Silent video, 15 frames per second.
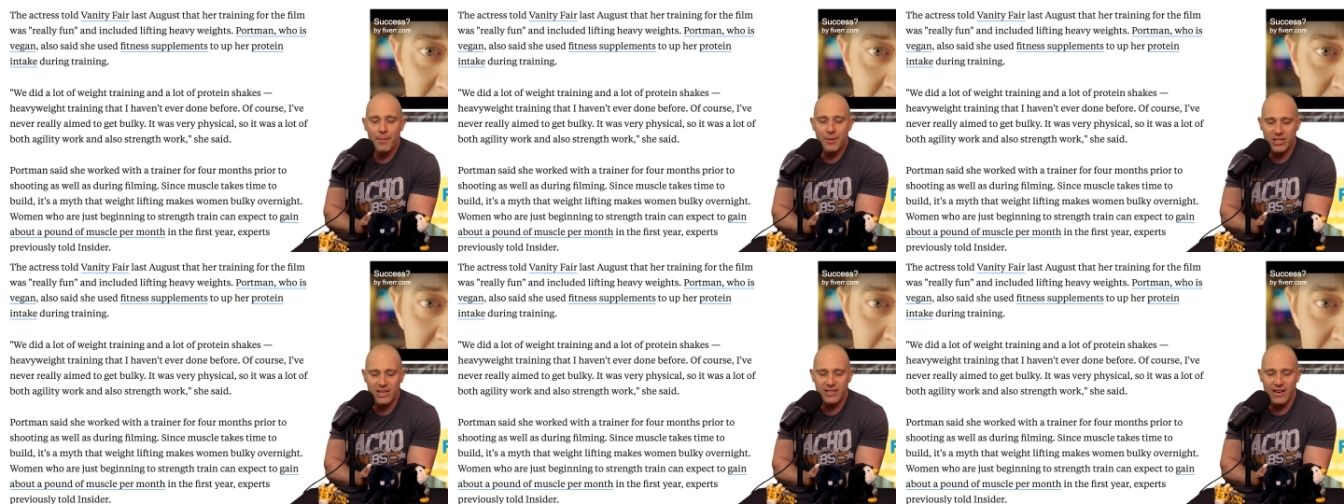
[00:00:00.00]

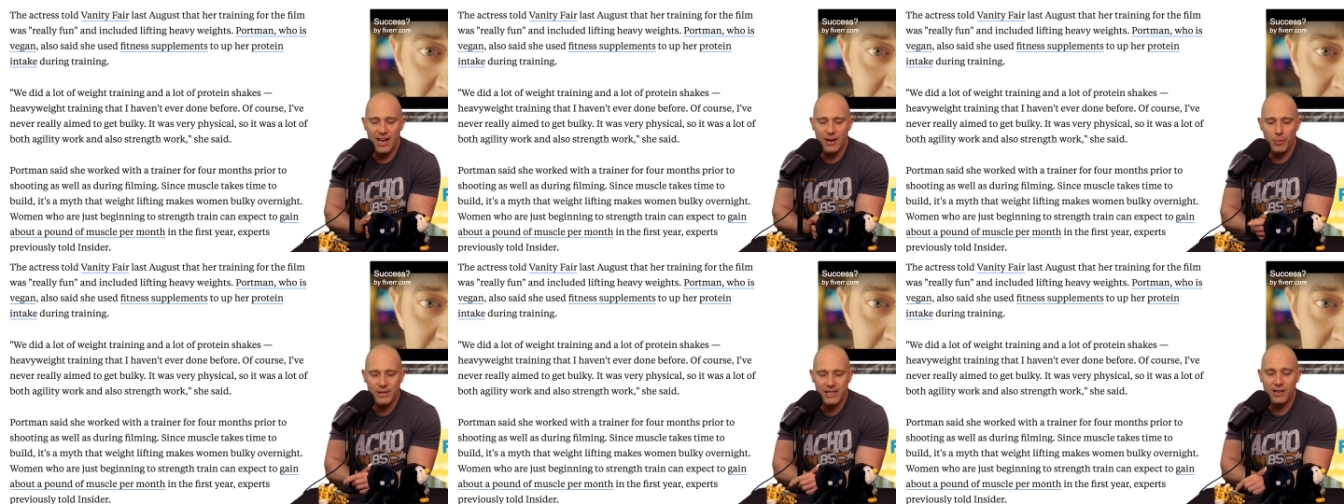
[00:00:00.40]
But she
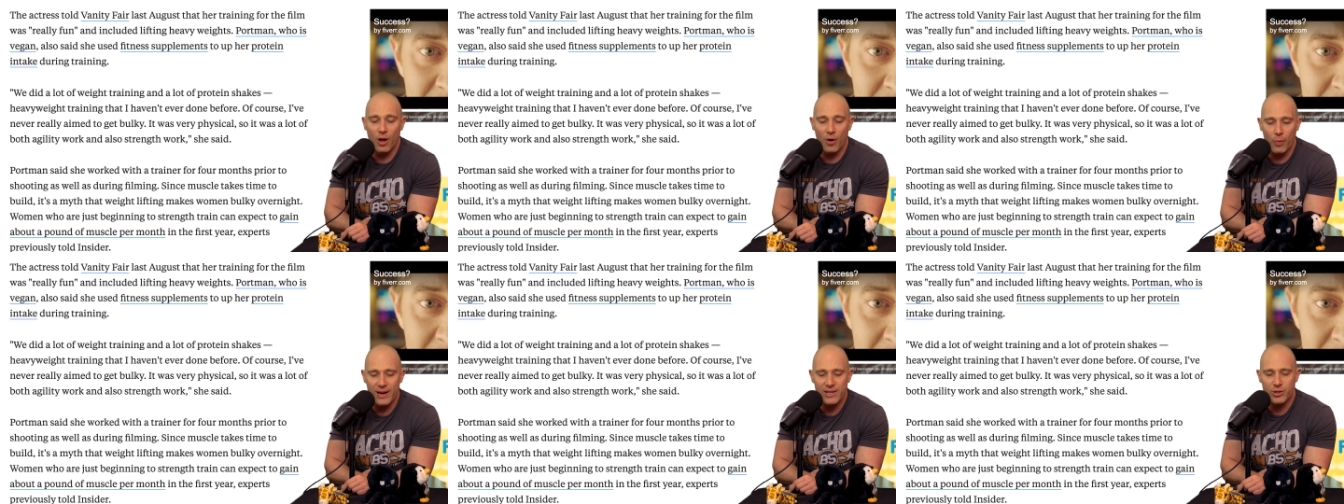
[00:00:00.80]
said, We did a
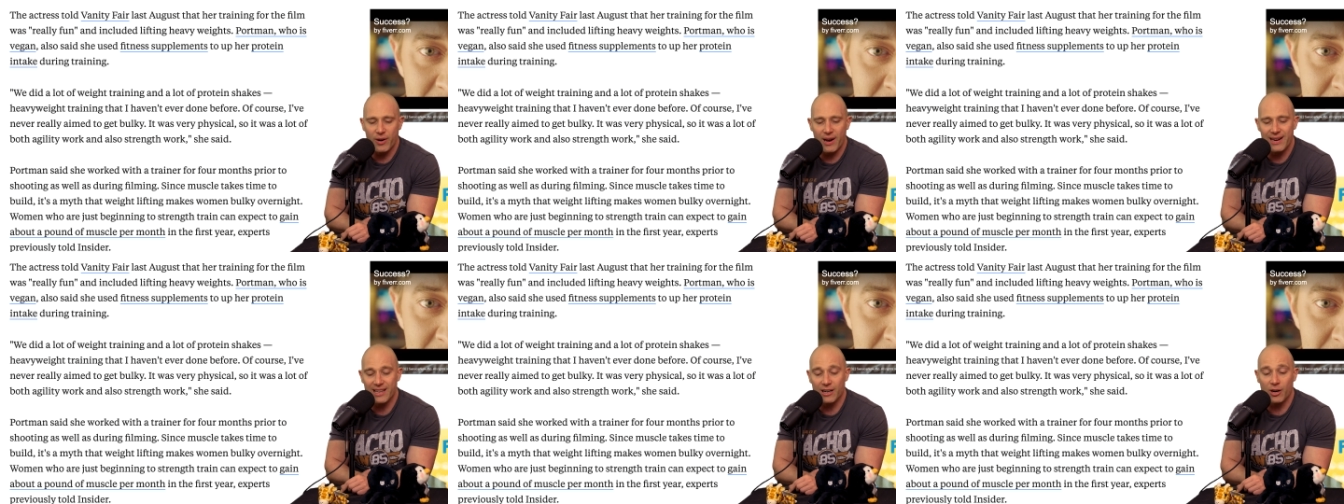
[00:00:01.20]
lot of weight
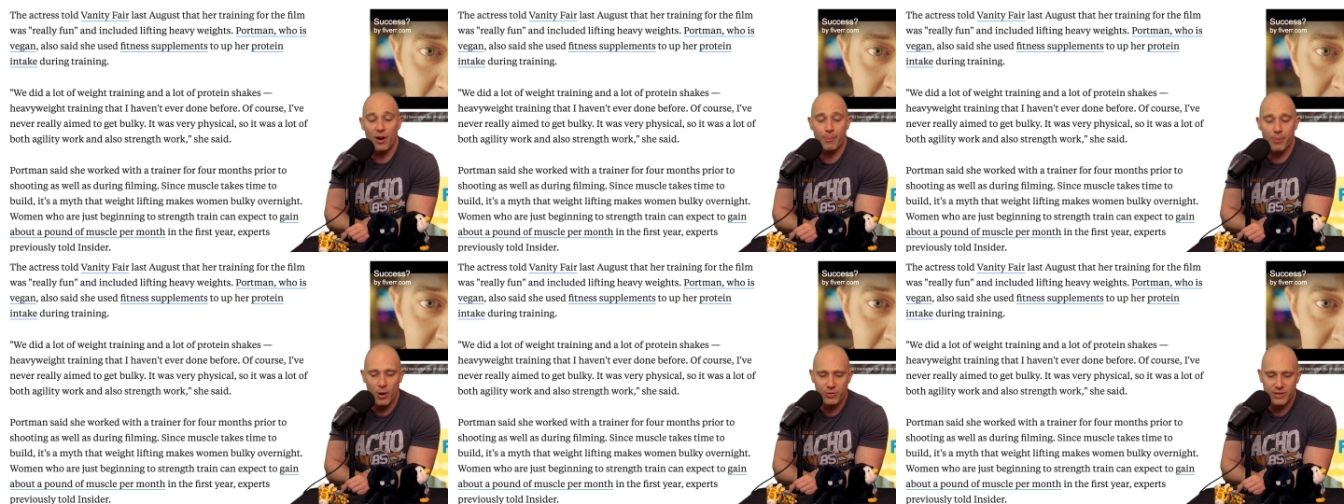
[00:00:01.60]
training, a
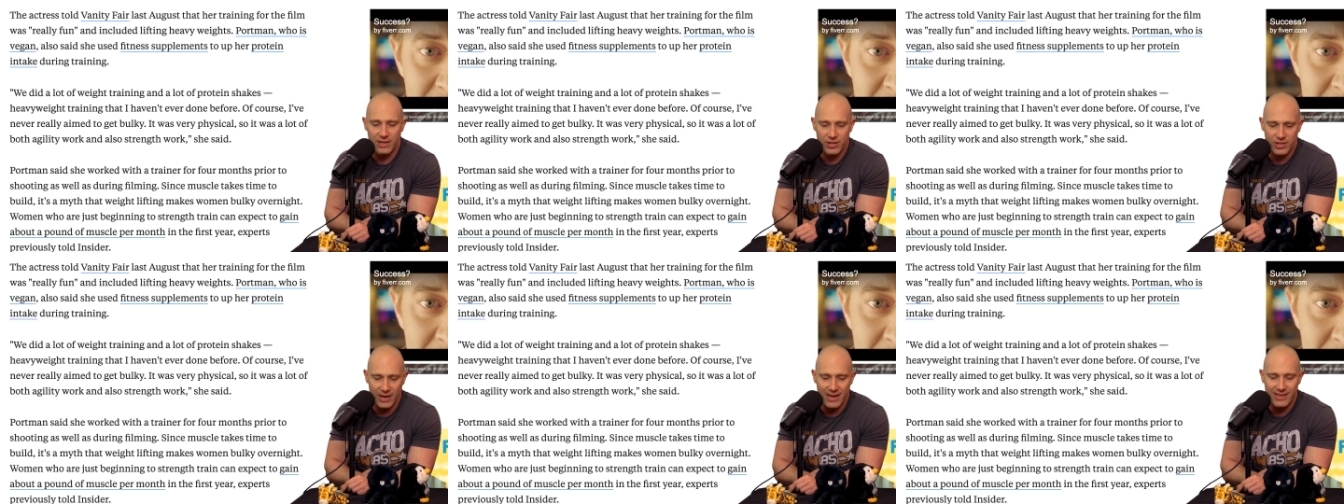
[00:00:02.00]
lot of
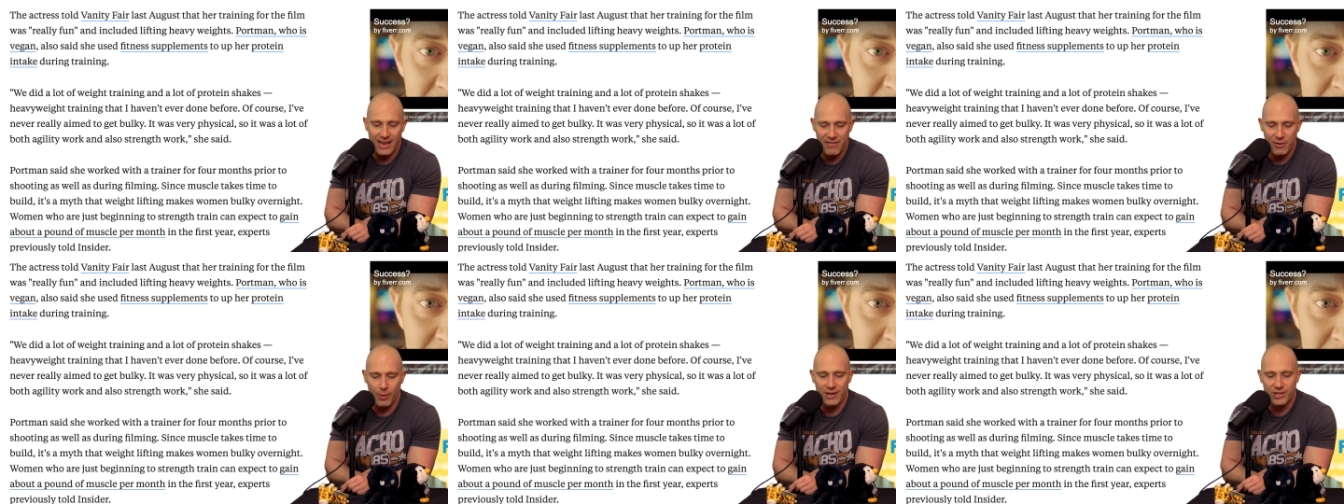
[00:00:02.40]
protein shakes,
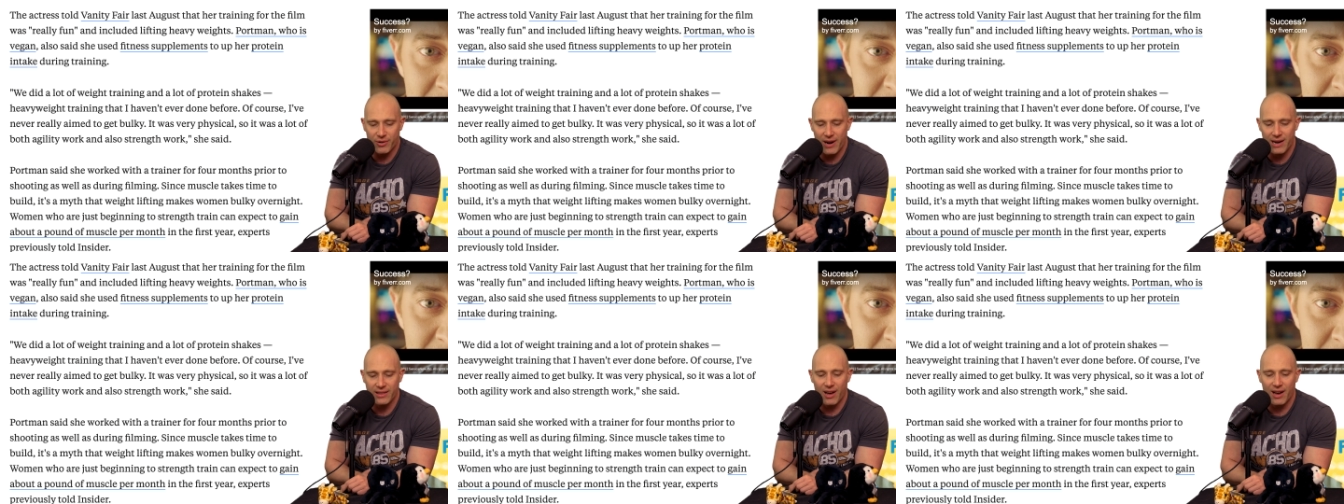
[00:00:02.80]
heavy weight
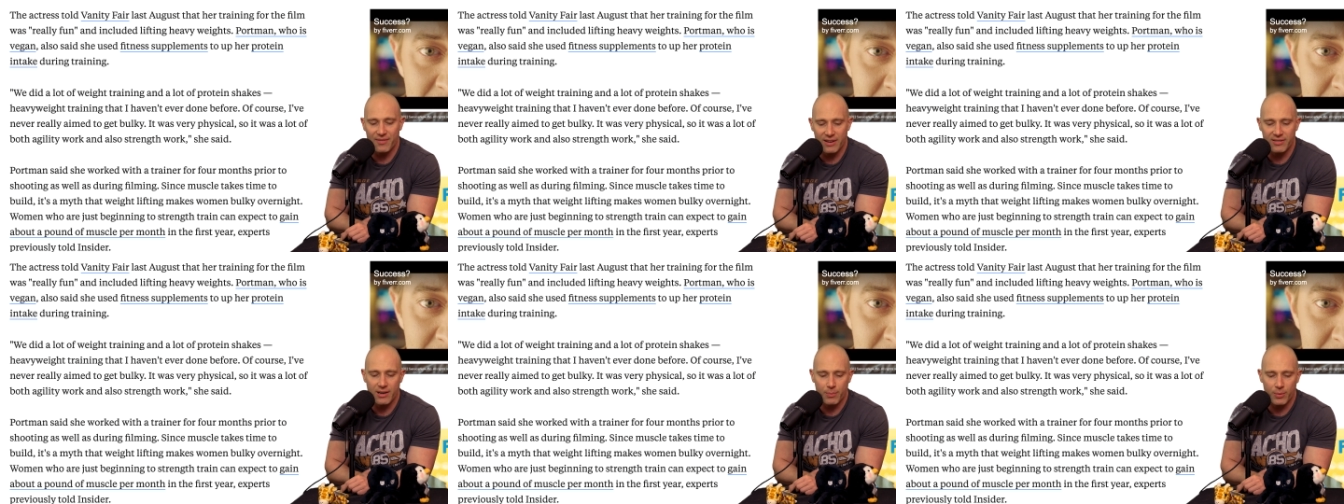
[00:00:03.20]
training that
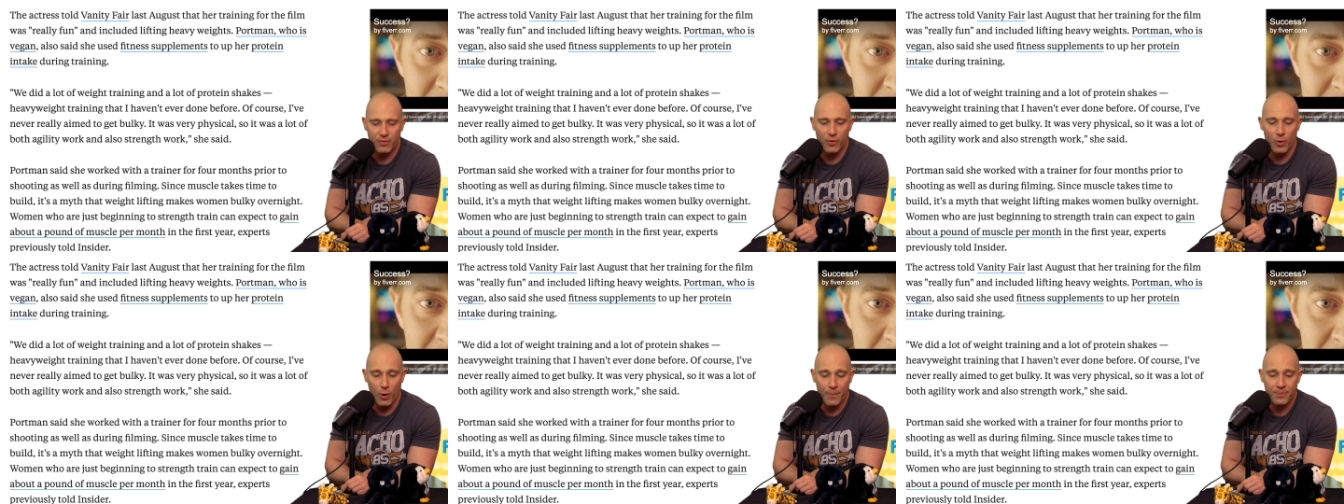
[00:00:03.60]
I've never done
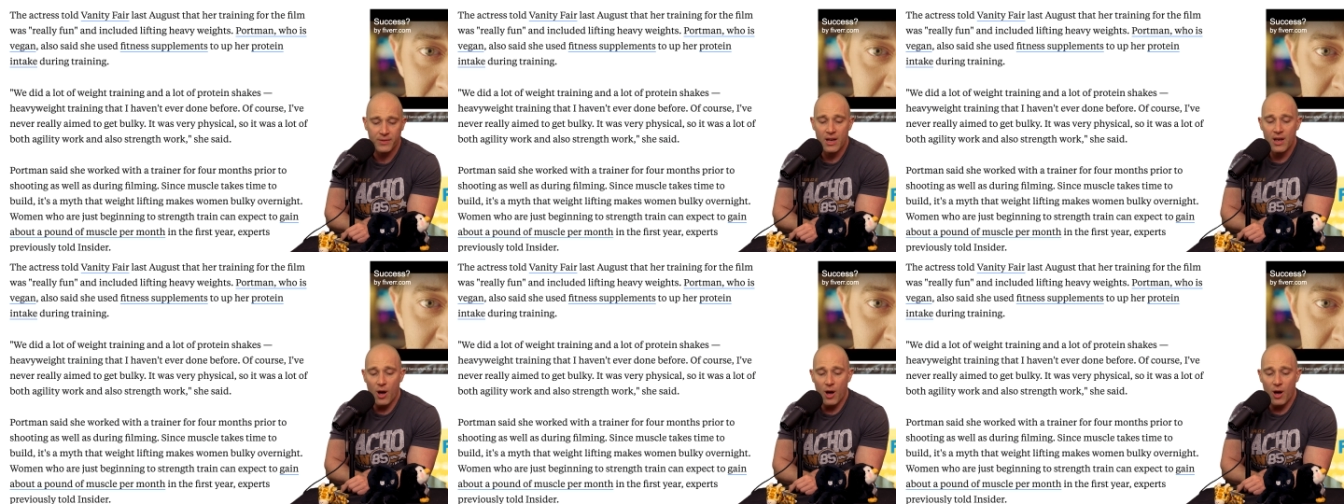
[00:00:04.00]
before.